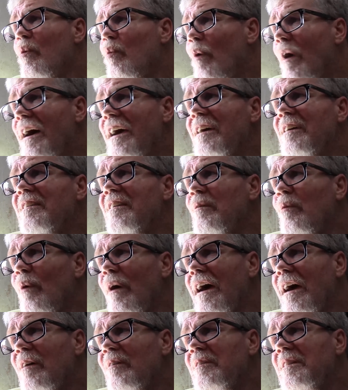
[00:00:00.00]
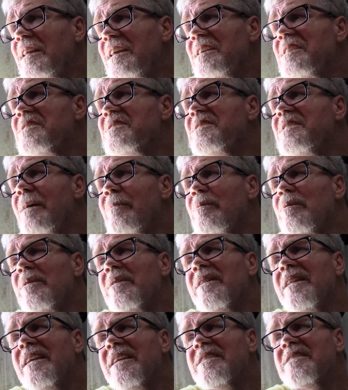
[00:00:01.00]
Why, why aren't these
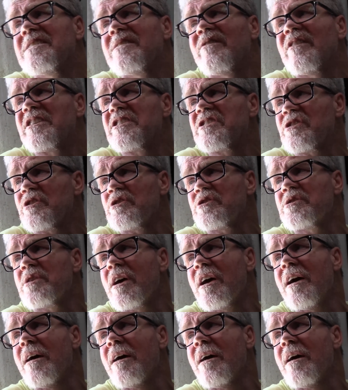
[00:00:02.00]
w, these officials